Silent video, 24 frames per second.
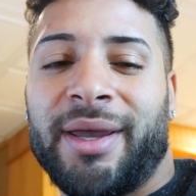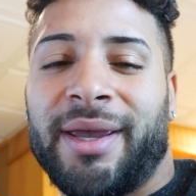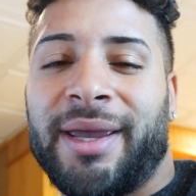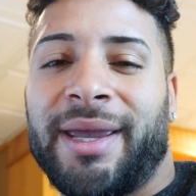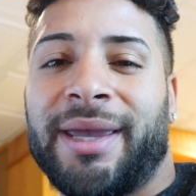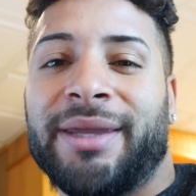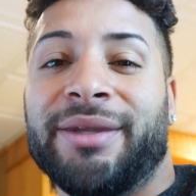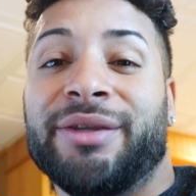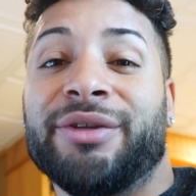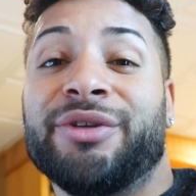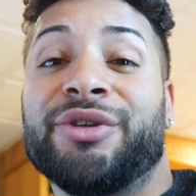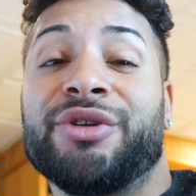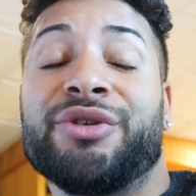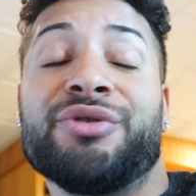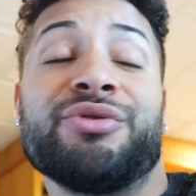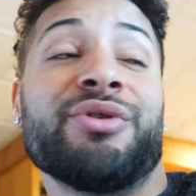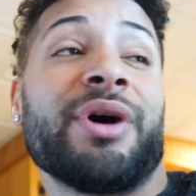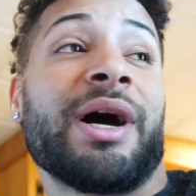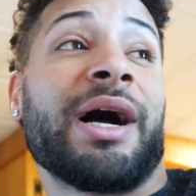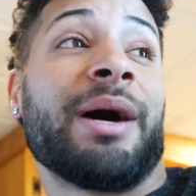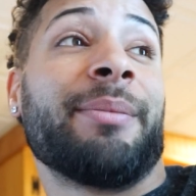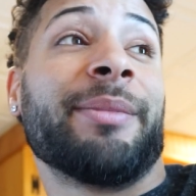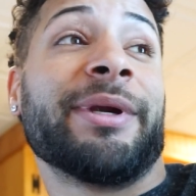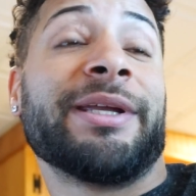And do you
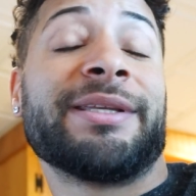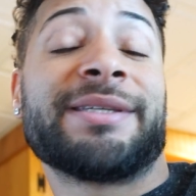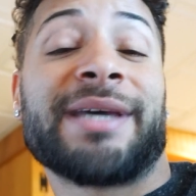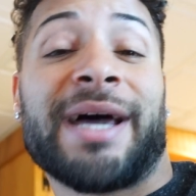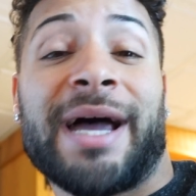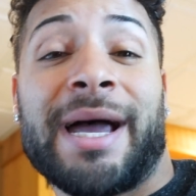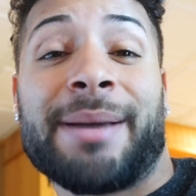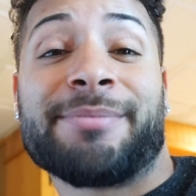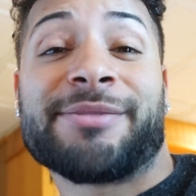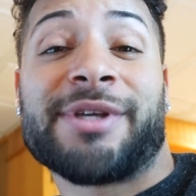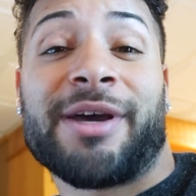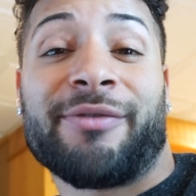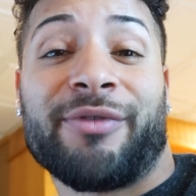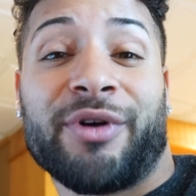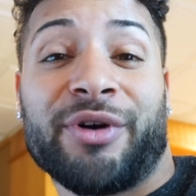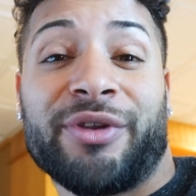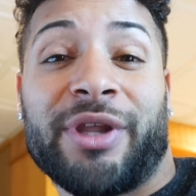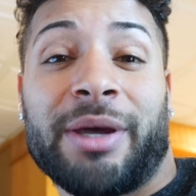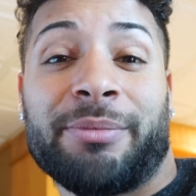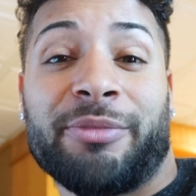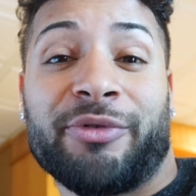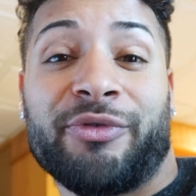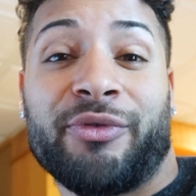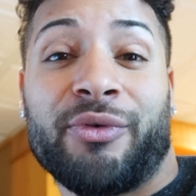know how many times I've
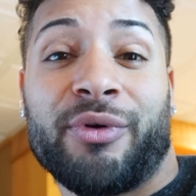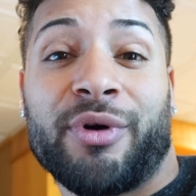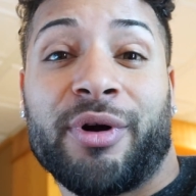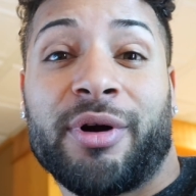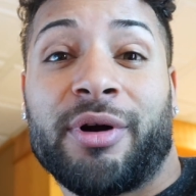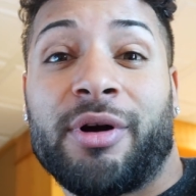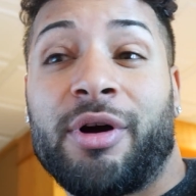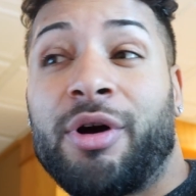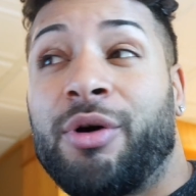heard that before?